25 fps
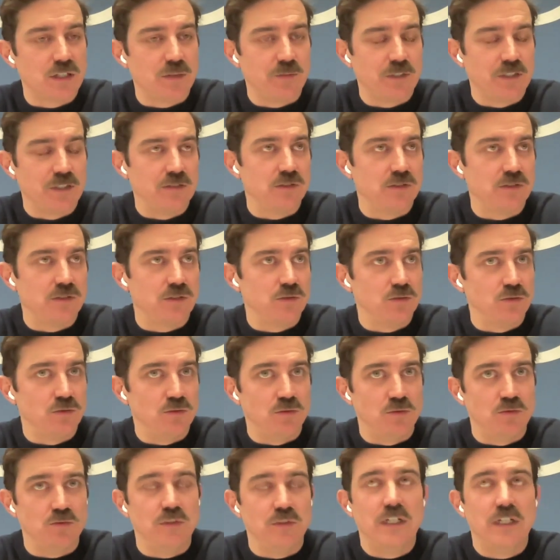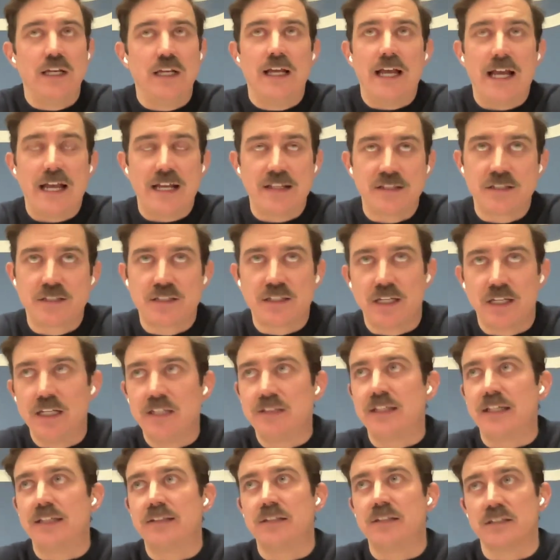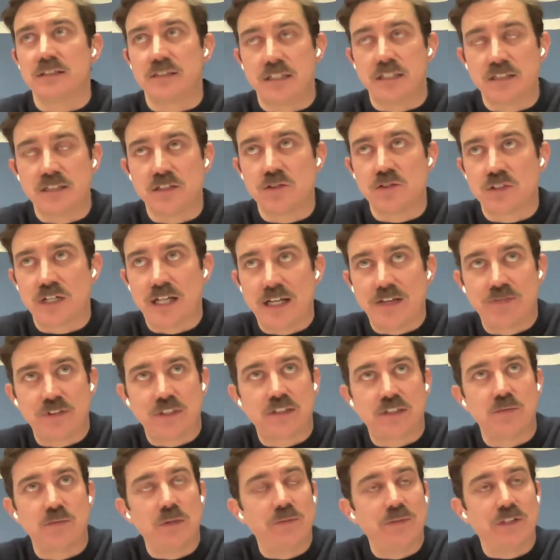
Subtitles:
Someone who has a site that does decent traffic.